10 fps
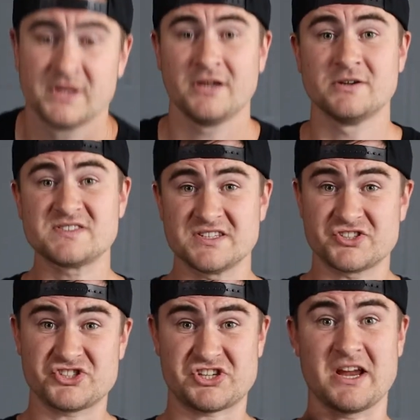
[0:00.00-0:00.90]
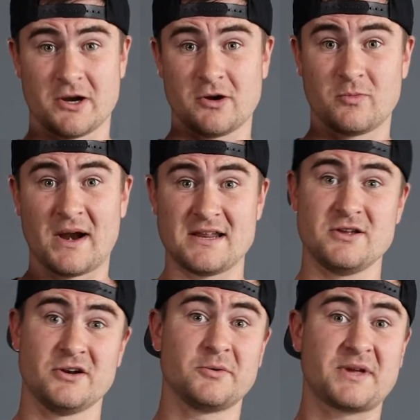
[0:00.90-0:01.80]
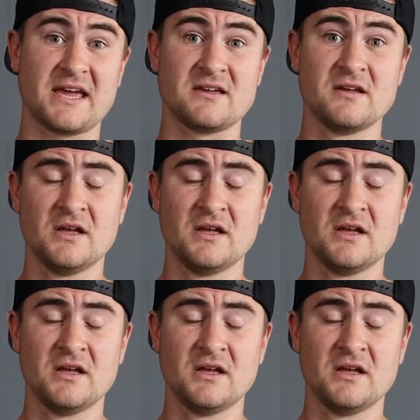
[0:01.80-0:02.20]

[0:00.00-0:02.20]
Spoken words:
Here's this chair right here, okay?